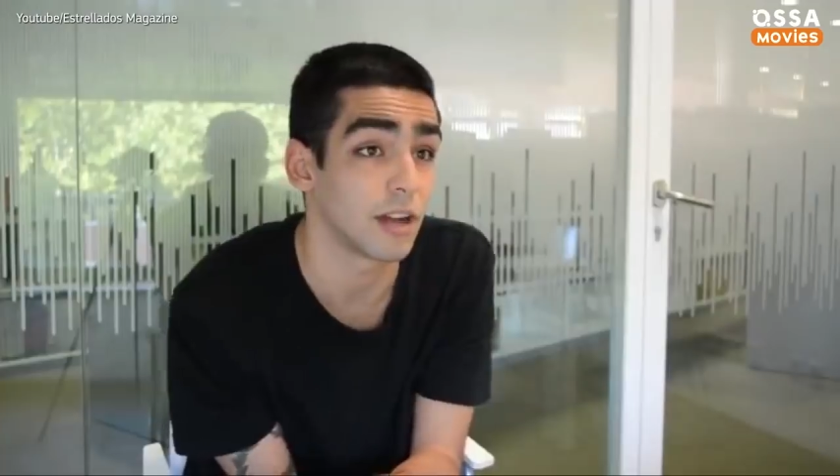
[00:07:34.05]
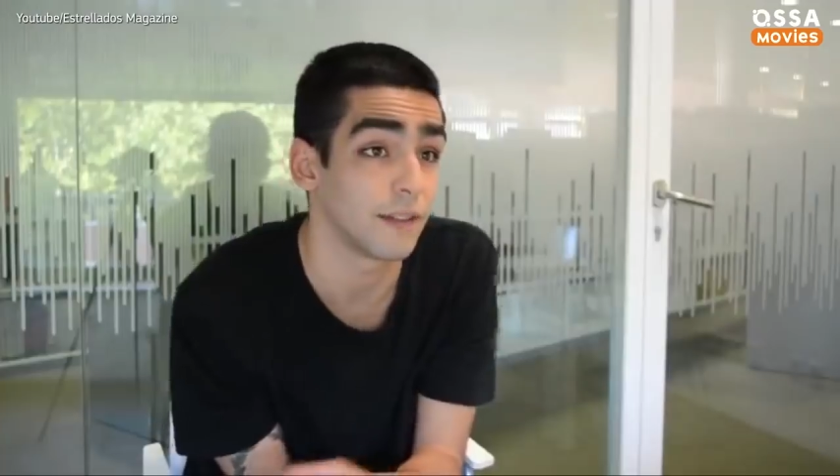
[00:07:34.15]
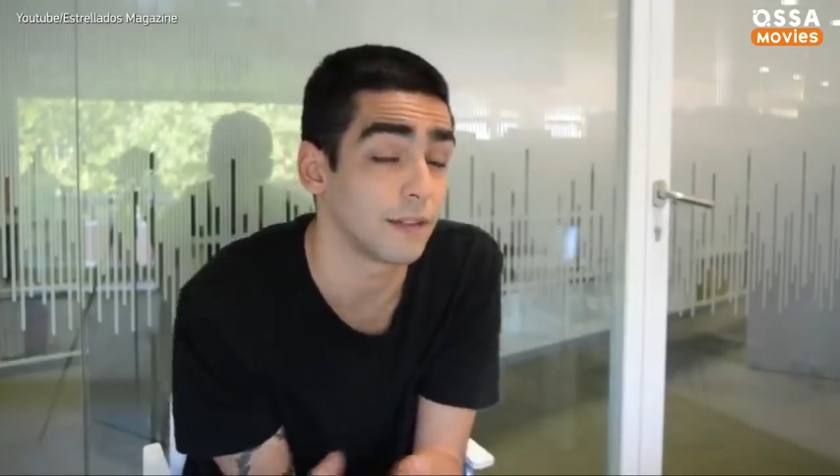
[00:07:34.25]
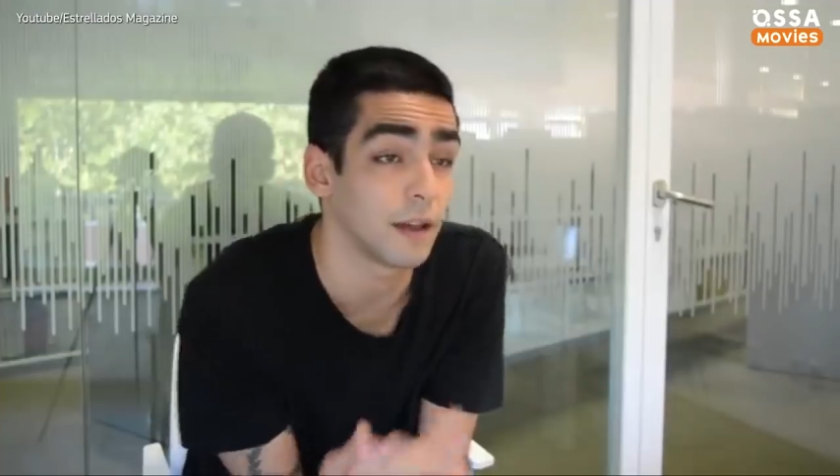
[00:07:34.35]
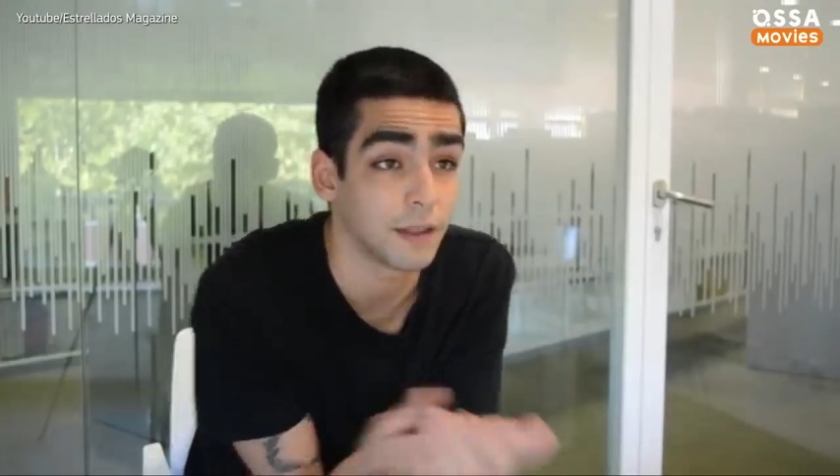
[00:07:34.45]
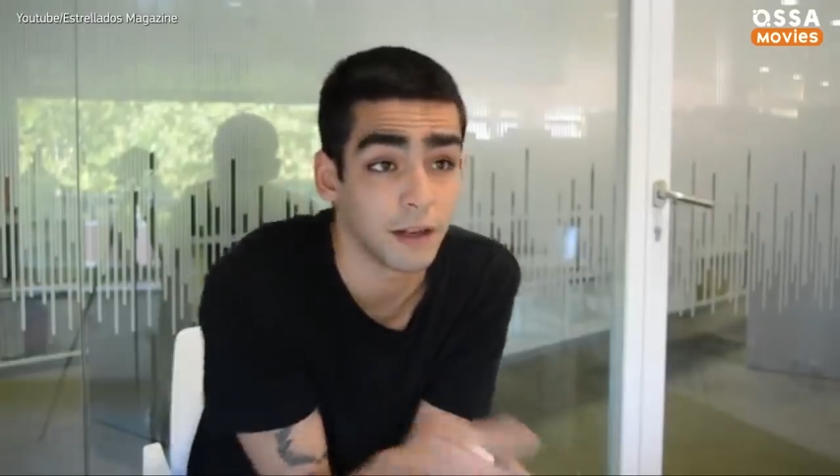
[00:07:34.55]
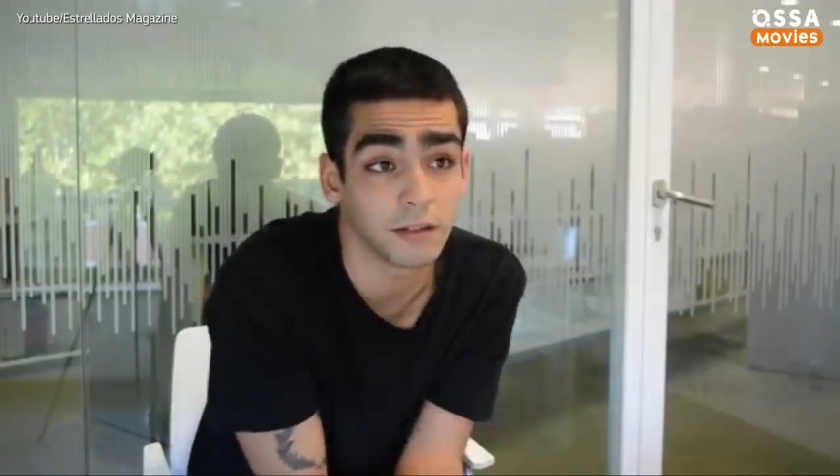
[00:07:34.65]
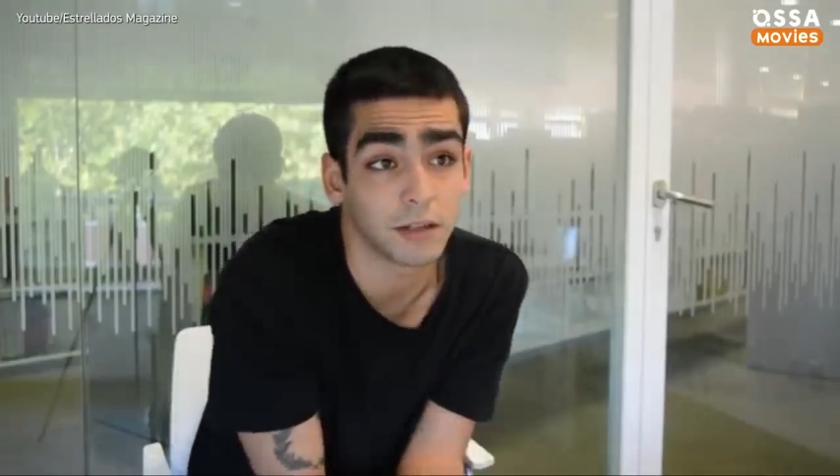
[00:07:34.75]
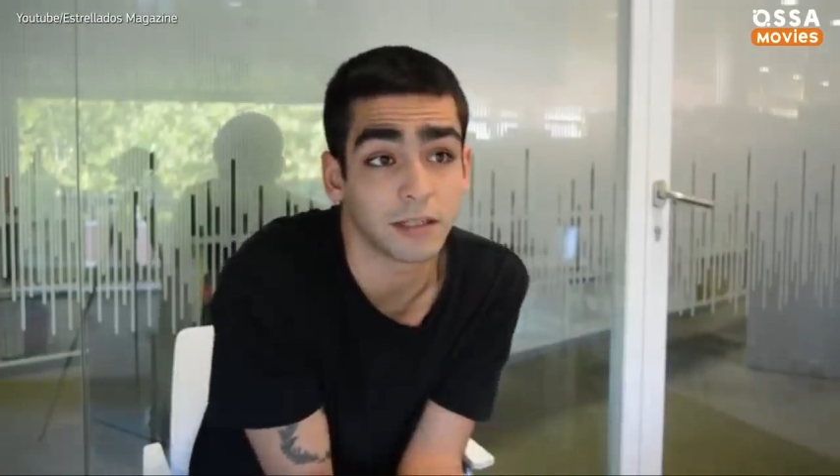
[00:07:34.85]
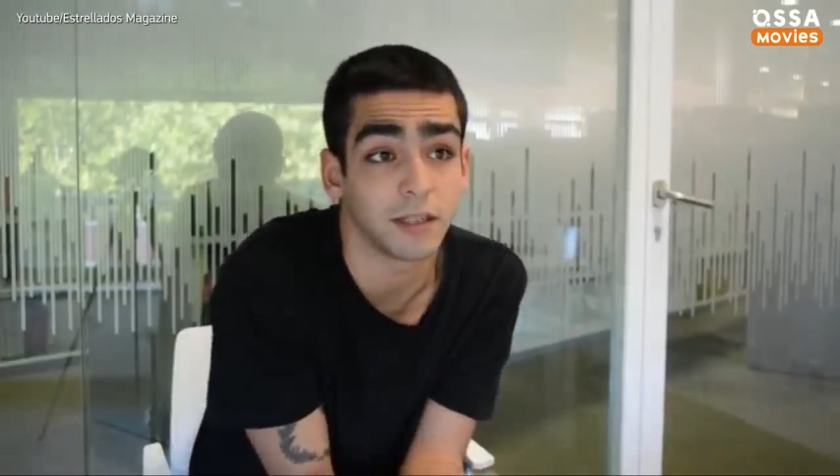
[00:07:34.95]
that
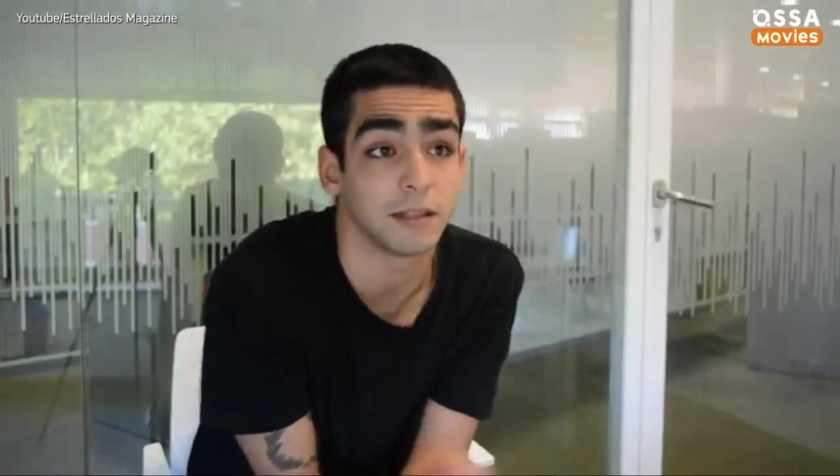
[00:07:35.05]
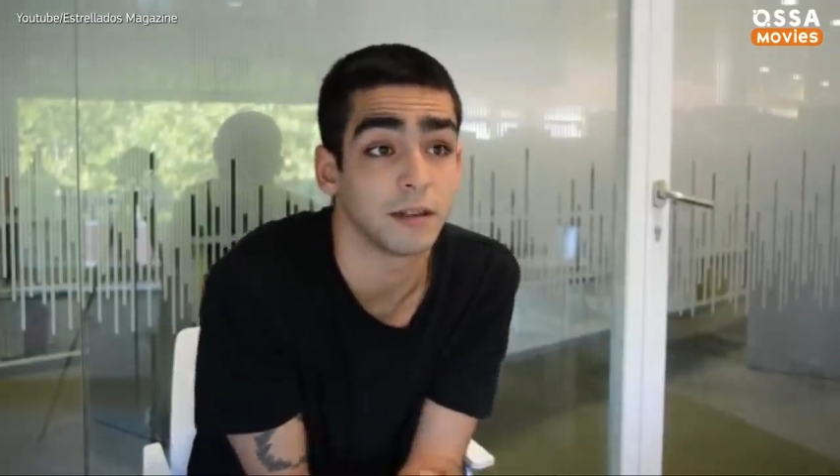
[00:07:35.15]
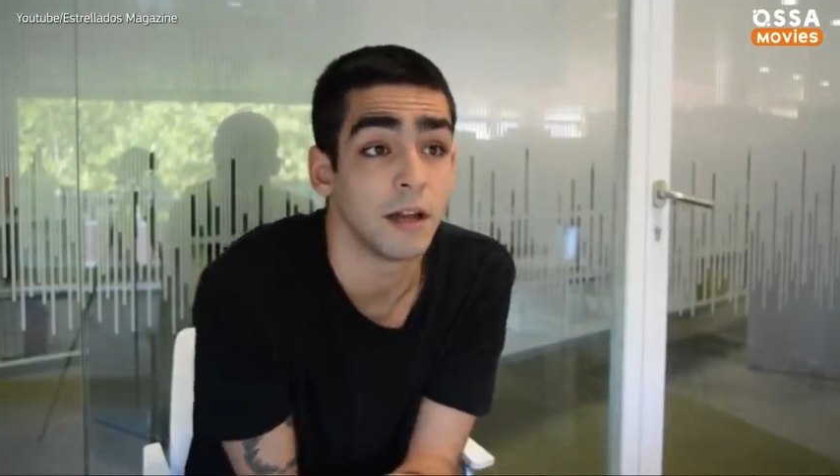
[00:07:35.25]
everybody has a